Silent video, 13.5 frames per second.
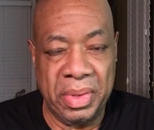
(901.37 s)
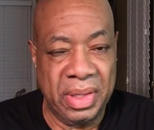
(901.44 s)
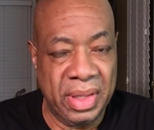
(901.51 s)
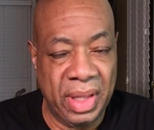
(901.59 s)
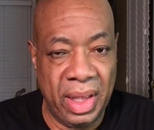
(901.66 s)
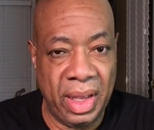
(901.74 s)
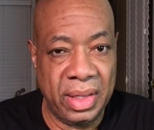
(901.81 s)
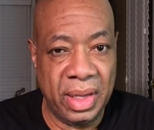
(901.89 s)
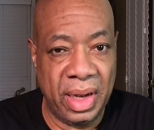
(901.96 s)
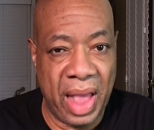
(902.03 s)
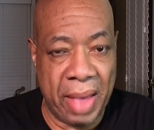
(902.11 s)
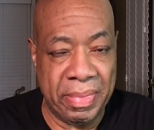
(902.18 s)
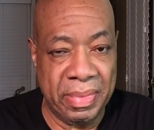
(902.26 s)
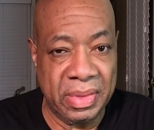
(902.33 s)
the thing that
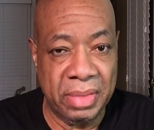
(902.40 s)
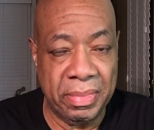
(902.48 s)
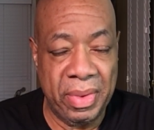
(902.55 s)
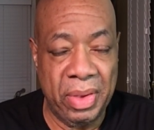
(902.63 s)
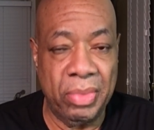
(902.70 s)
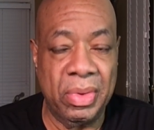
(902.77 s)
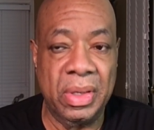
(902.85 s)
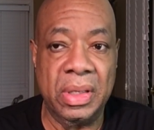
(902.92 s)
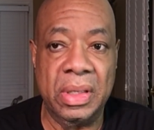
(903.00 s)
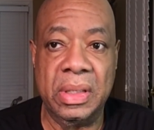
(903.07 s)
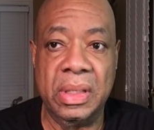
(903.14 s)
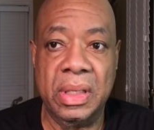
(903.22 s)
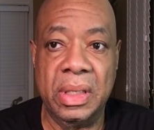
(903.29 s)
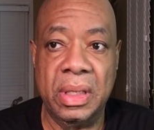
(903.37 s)
happened to me
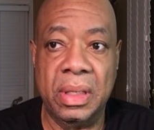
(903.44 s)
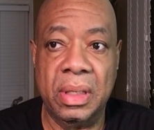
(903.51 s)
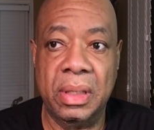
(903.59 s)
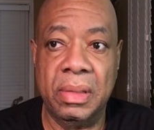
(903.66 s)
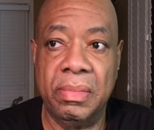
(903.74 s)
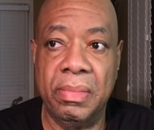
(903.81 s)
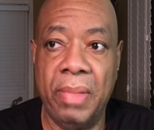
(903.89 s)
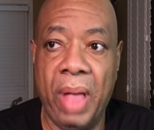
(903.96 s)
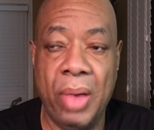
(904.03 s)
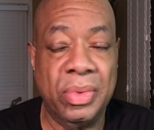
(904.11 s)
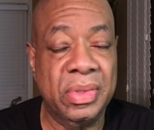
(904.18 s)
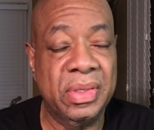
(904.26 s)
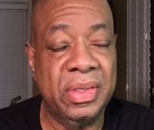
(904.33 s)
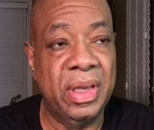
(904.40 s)
was, I
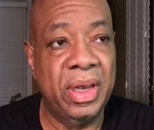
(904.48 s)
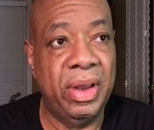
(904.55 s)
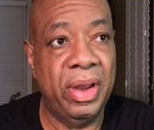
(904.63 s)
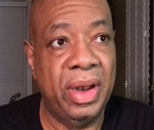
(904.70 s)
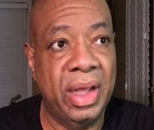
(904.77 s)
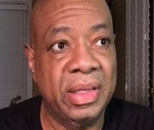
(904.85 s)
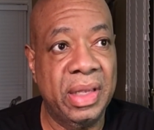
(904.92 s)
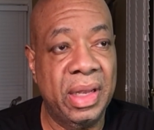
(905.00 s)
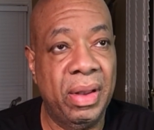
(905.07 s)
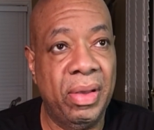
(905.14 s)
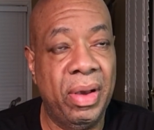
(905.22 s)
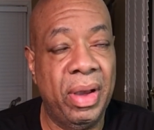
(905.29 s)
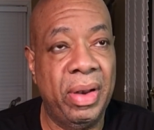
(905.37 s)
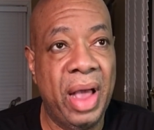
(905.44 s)
was sitting there and I said,
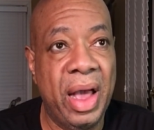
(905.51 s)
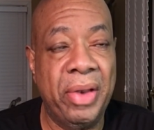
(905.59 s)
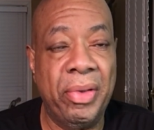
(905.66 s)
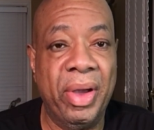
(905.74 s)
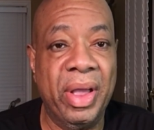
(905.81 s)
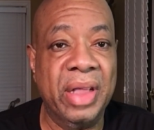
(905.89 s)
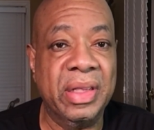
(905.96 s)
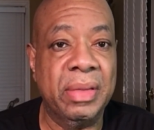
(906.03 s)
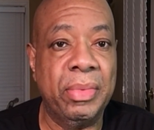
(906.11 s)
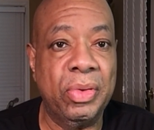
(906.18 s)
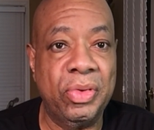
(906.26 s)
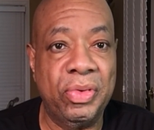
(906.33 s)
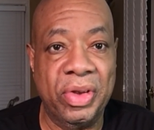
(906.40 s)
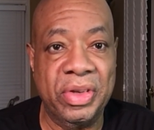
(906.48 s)
Lord, how do I get some
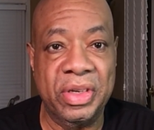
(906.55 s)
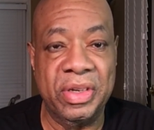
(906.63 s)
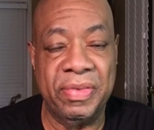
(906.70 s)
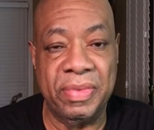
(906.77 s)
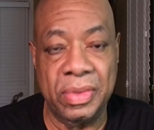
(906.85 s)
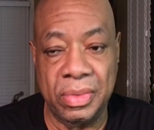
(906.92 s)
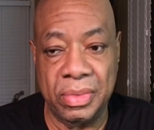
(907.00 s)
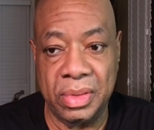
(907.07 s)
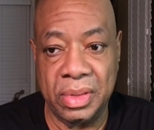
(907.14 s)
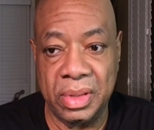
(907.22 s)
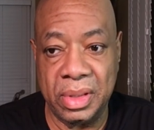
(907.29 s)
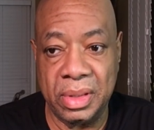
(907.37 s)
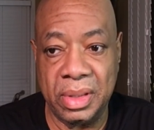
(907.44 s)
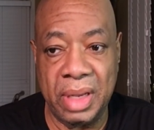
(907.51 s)
nutritious food
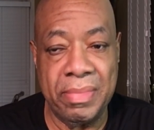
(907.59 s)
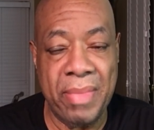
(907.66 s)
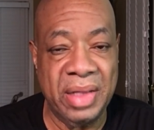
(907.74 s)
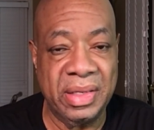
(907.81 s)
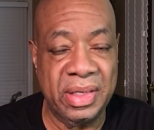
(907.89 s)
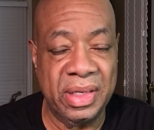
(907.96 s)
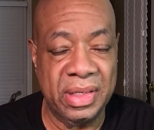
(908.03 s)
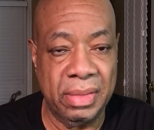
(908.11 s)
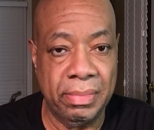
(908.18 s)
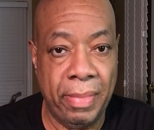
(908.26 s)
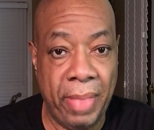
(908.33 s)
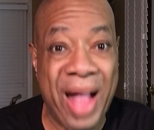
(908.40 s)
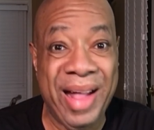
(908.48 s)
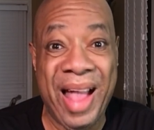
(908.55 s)
in my system?
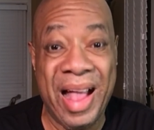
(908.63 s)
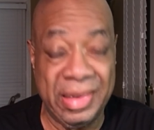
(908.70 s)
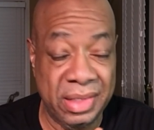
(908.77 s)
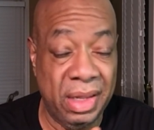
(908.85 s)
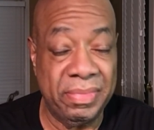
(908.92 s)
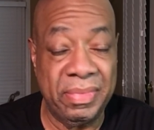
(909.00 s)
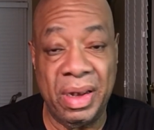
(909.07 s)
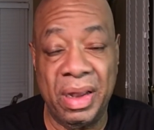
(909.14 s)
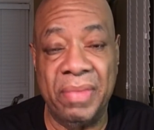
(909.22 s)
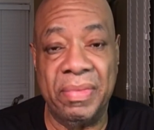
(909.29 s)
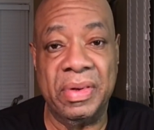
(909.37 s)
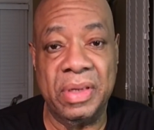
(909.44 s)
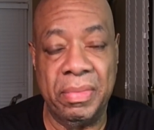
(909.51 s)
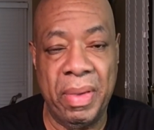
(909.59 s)
I got stuff
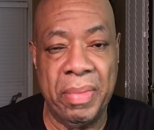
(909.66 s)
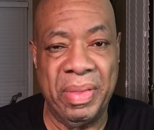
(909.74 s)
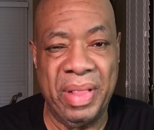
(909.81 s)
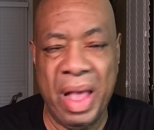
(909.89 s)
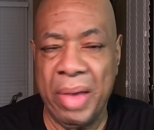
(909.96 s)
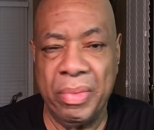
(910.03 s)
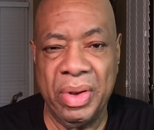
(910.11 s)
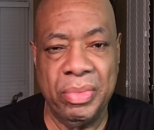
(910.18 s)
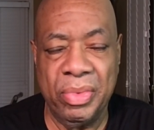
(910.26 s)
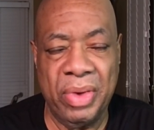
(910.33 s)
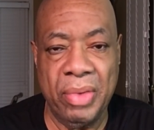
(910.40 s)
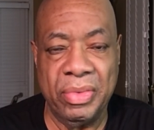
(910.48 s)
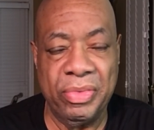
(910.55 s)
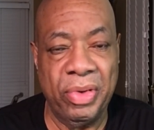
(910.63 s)
delivered to me, but that wasn't what
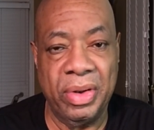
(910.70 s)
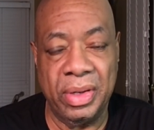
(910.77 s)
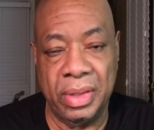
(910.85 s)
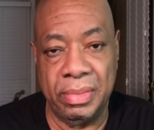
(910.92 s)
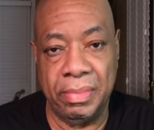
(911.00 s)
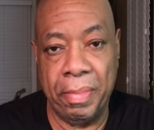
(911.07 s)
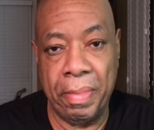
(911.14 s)
I was trying to do.